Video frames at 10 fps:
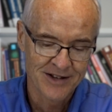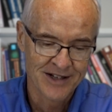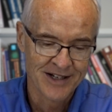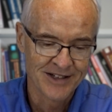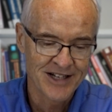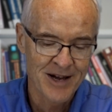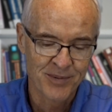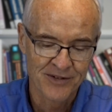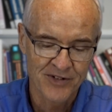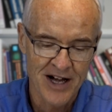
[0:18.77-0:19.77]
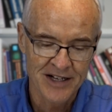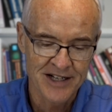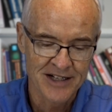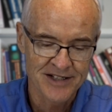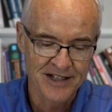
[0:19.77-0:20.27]
the table of
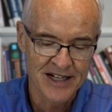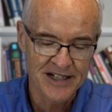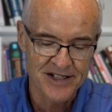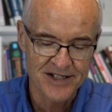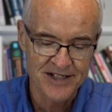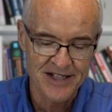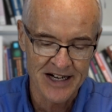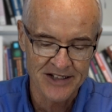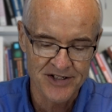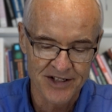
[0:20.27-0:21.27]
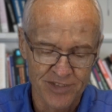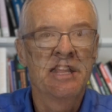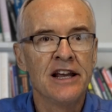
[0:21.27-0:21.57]
contents in each section.